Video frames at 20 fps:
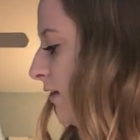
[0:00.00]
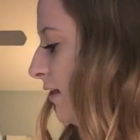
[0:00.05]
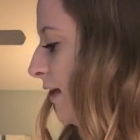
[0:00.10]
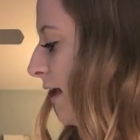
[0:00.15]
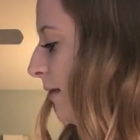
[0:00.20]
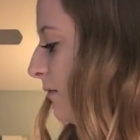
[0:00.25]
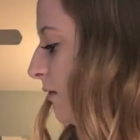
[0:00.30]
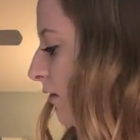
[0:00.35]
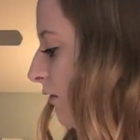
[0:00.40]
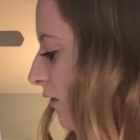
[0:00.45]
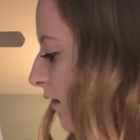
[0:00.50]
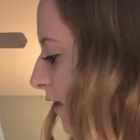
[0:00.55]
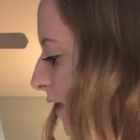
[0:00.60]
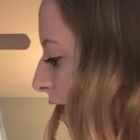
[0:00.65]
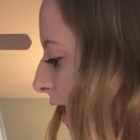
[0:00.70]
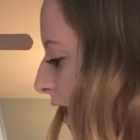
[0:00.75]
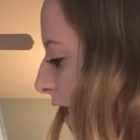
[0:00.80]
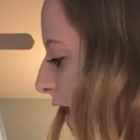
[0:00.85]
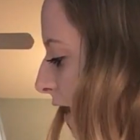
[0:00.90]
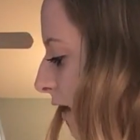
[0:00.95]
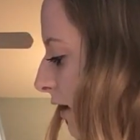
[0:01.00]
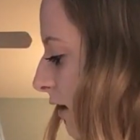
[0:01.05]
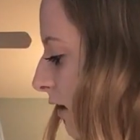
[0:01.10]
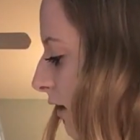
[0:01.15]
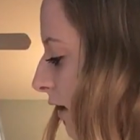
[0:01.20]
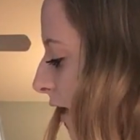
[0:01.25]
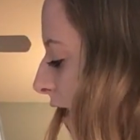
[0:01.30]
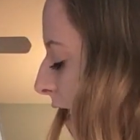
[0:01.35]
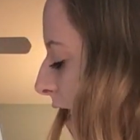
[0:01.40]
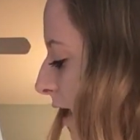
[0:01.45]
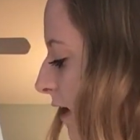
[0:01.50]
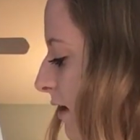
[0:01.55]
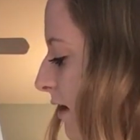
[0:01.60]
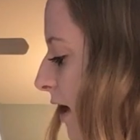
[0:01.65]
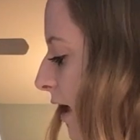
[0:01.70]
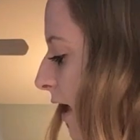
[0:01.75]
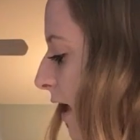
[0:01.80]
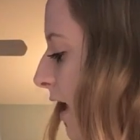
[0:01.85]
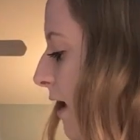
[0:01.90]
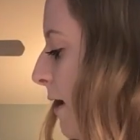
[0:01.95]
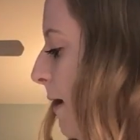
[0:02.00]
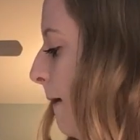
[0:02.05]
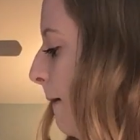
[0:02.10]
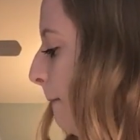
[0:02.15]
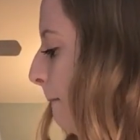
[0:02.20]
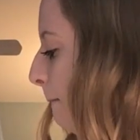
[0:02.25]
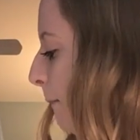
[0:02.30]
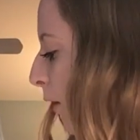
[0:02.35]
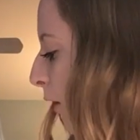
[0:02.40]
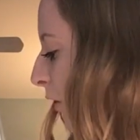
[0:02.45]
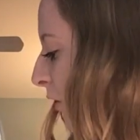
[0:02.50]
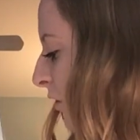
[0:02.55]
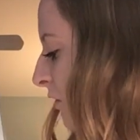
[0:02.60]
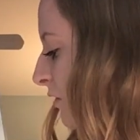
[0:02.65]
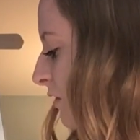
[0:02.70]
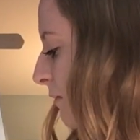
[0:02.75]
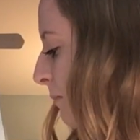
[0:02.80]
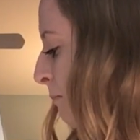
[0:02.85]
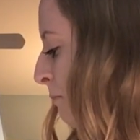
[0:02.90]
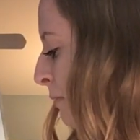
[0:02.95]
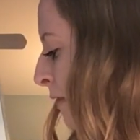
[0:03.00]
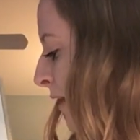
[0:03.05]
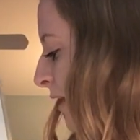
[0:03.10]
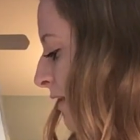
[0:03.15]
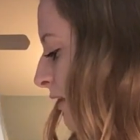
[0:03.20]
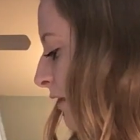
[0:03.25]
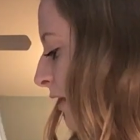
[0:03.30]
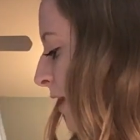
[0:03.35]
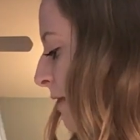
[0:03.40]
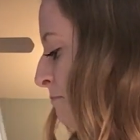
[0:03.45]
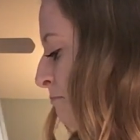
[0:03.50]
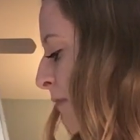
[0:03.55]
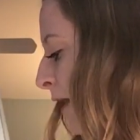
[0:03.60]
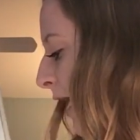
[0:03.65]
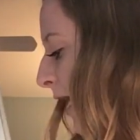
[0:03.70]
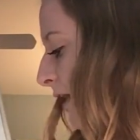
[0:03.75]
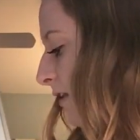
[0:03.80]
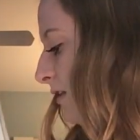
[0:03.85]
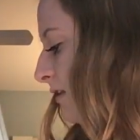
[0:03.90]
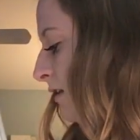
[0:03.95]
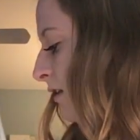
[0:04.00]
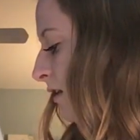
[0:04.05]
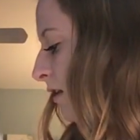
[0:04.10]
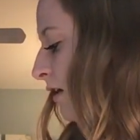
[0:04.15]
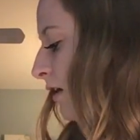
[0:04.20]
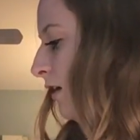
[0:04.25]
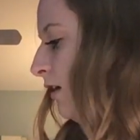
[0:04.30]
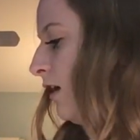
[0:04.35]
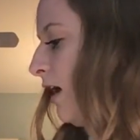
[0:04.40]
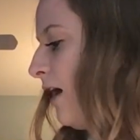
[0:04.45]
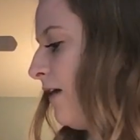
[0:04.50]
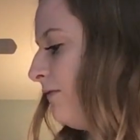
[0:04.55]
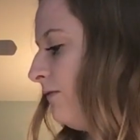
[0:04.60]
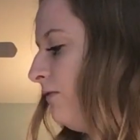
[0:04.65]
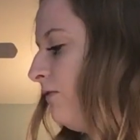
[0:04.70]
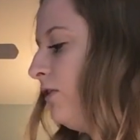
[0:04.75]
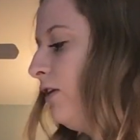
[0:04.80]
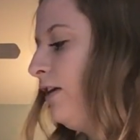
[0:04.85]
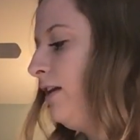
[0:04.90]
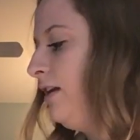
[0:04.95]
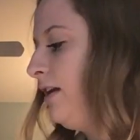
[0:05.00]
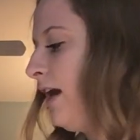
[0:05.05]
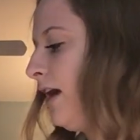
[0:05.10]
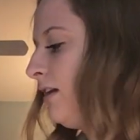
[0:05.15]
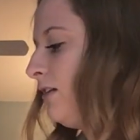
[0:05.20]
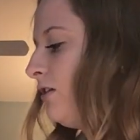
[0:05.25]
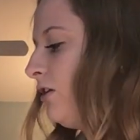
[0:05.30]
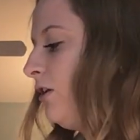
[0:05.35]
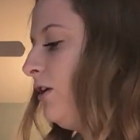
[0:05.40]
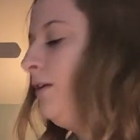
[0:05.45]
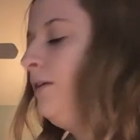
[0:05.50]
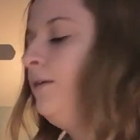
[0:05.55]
times of the day and night, birds, bees, and bats come for the nectar.